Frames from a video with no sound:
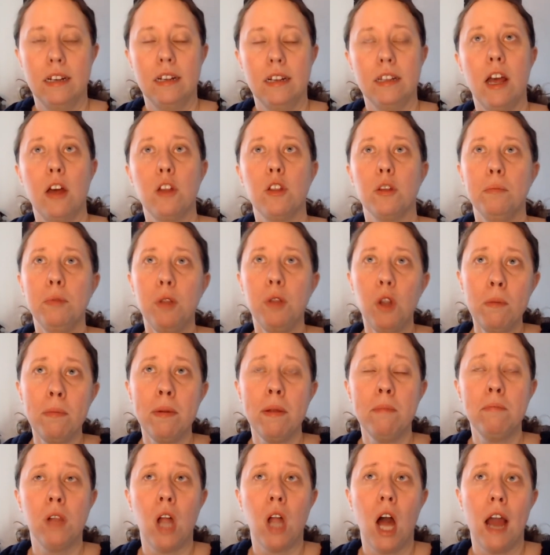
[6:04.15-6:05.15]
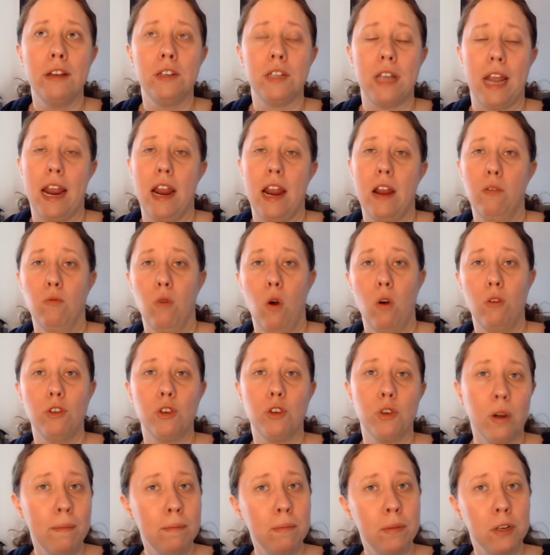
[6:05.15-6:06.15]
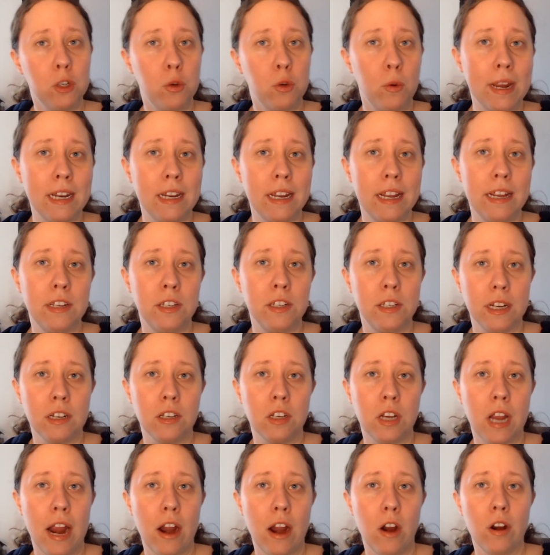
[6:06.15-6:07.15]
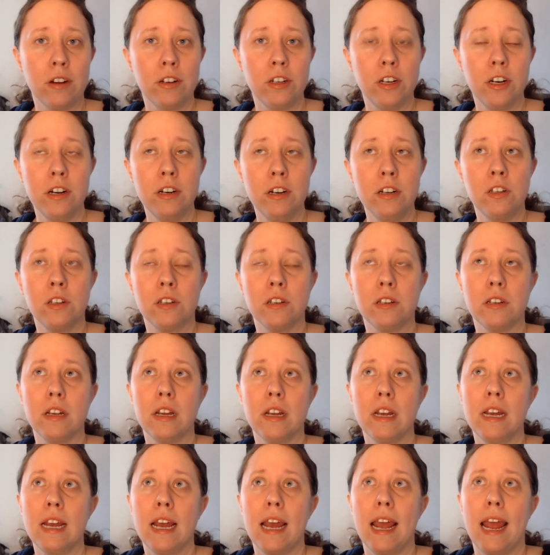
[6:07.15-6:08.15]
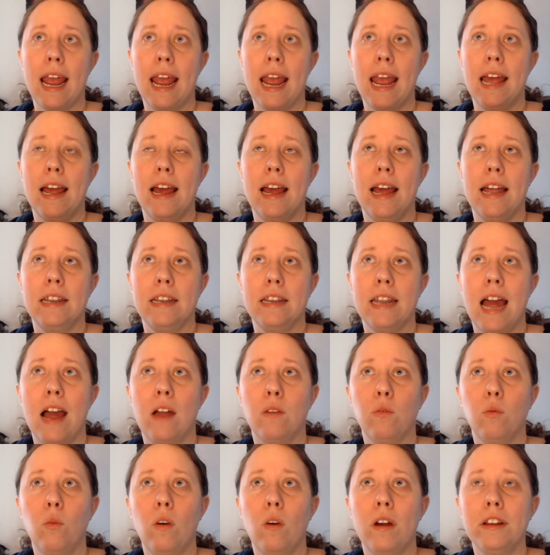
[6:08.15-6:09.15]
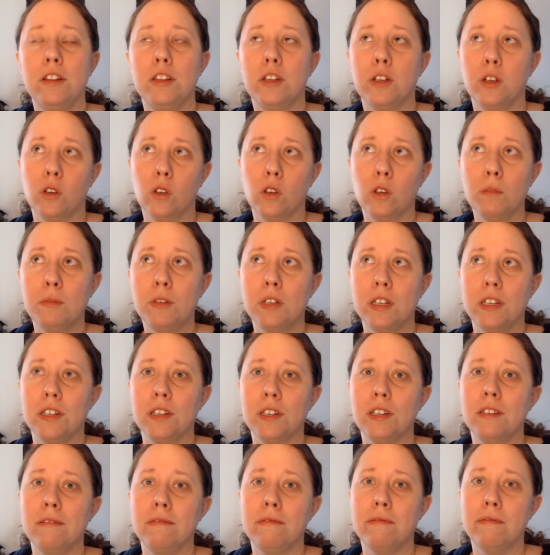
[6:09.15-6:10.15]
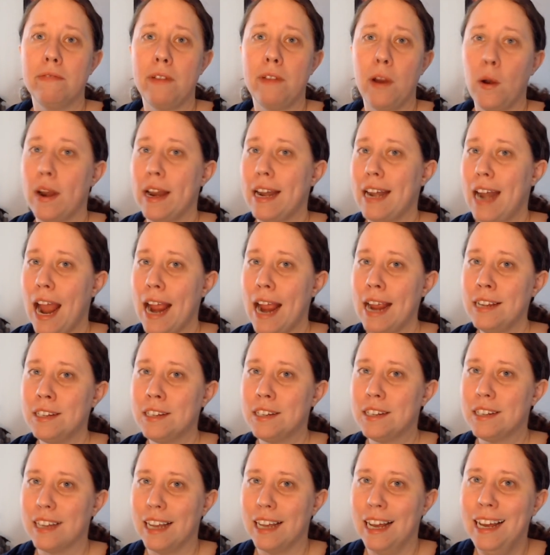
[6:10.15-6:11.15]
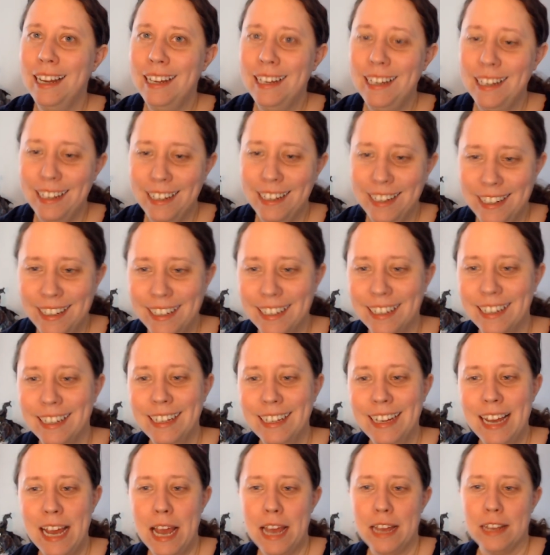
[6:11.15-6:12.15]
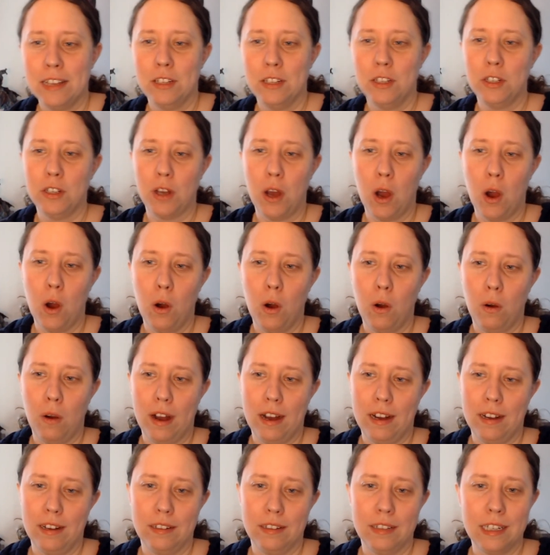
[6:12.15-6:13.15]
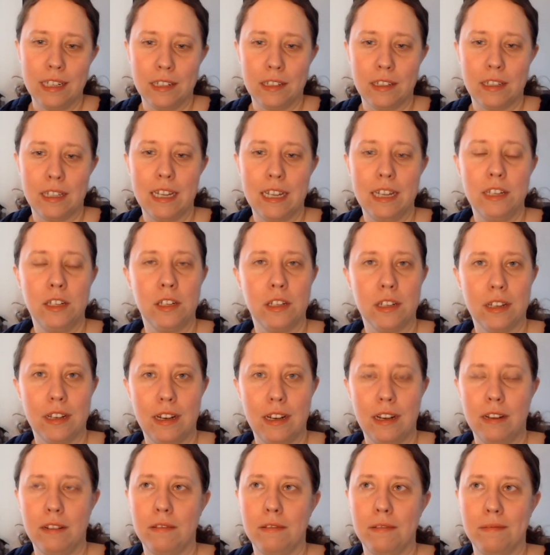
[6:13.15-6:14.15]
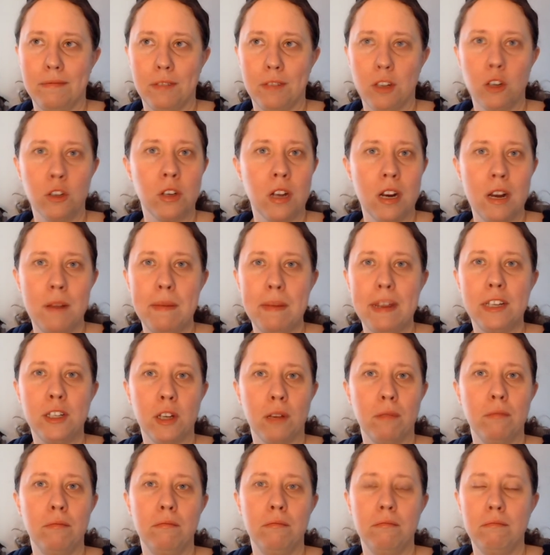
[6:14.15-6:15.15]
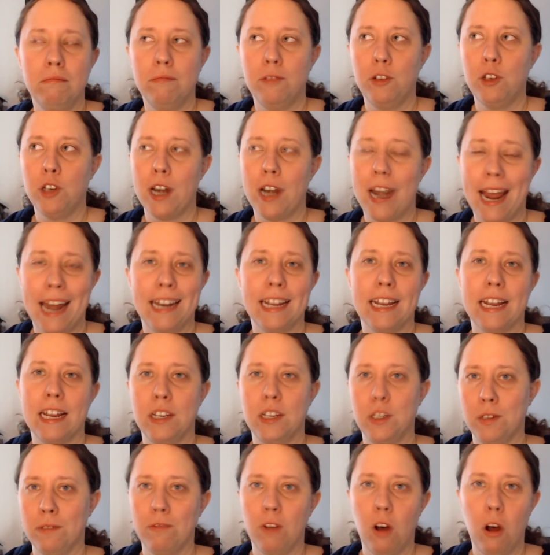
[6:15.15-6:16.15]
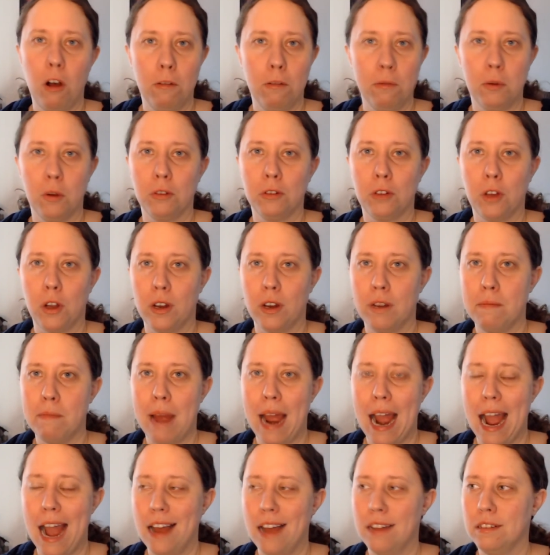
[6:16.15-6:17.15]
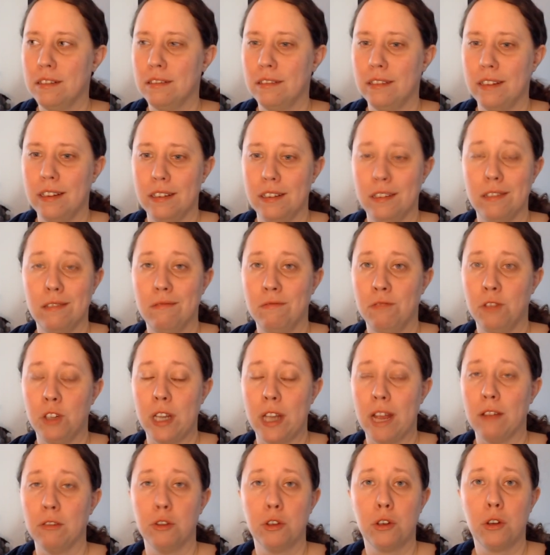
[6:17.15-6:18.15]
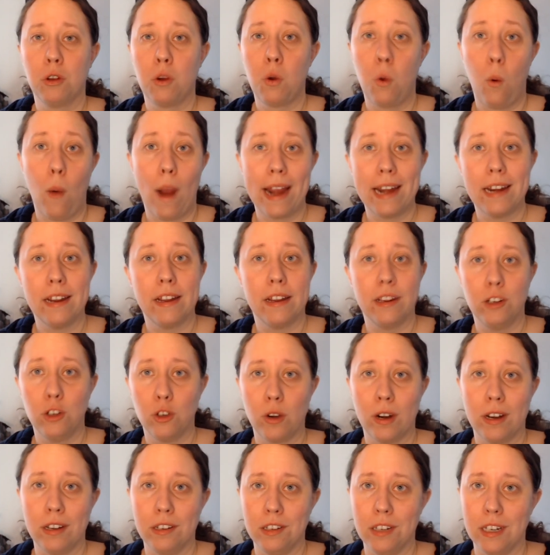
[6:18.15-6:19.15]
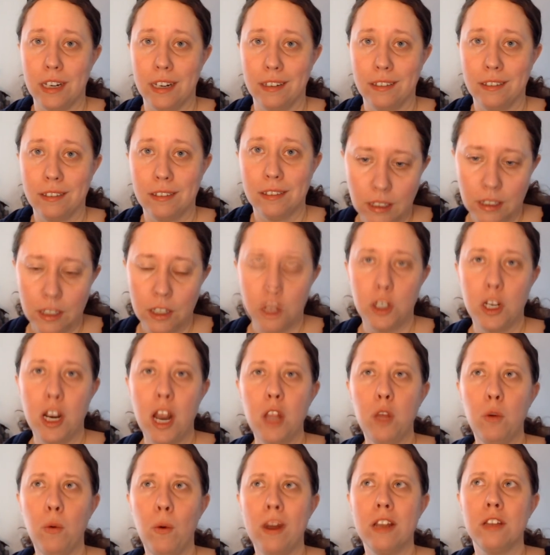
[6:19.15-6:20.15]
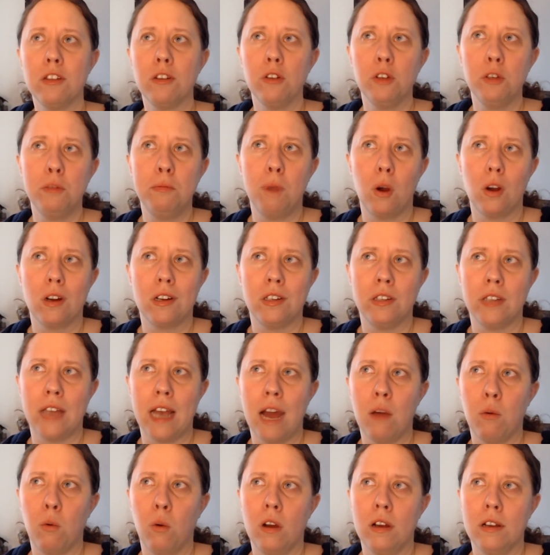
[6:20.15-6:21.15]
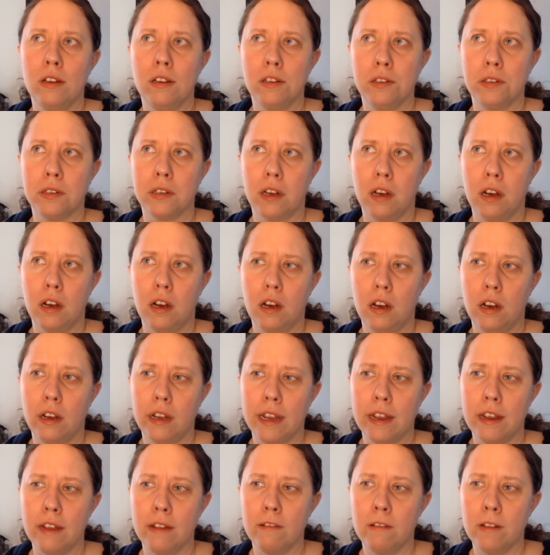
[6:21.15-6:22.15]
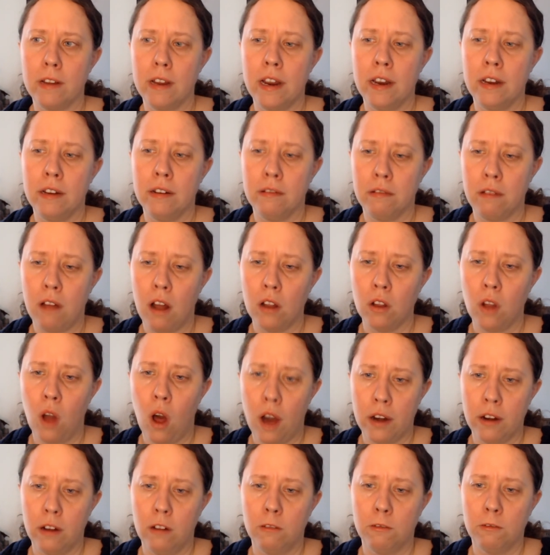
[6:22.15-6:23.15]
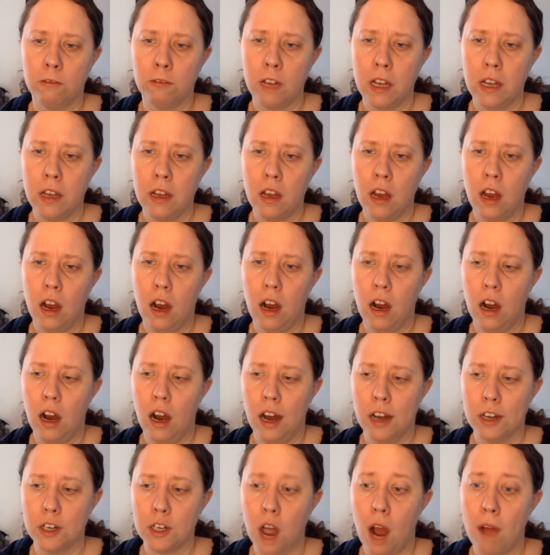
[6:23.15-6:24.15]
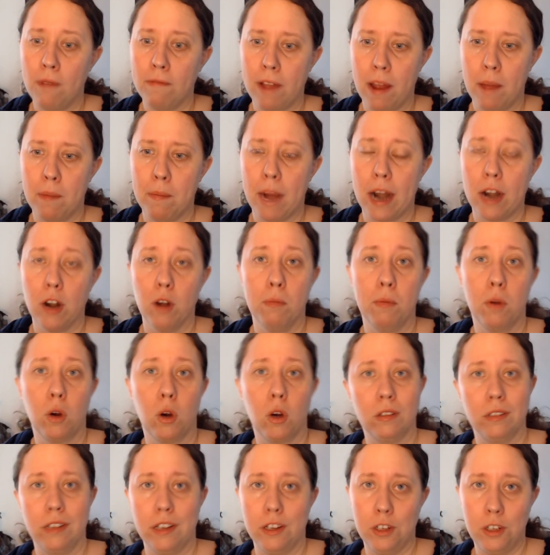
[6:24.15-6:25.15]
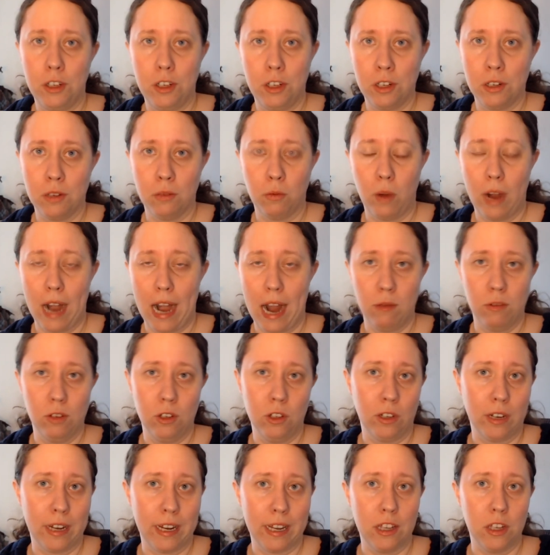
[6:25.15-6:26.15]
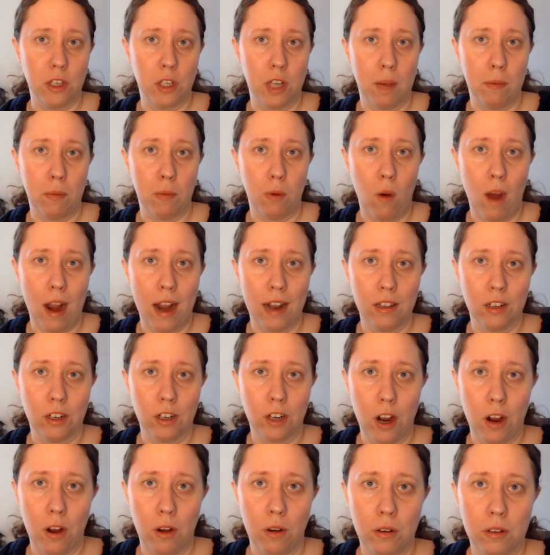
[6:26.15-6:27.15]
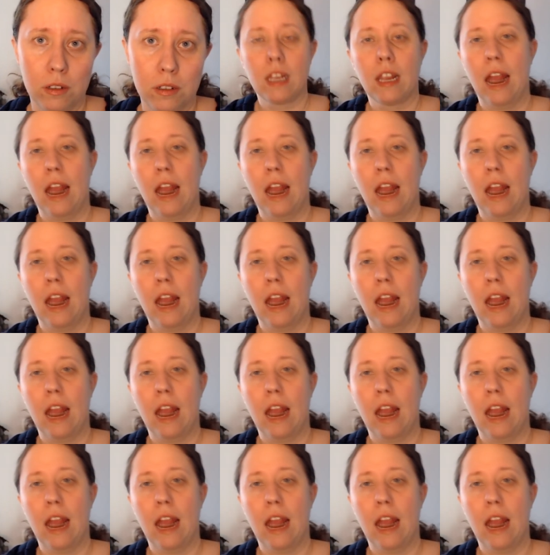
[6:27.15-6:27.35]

Now, the blurb implies a road trip between these 6 characters, and that one of the groups isn't very nice. So, there's going to be some shenanigans involved, both good and bad. It sounds quite interesting. It's another one of those books that was in a lot of top vampire book lists when I was looking this up a while ago.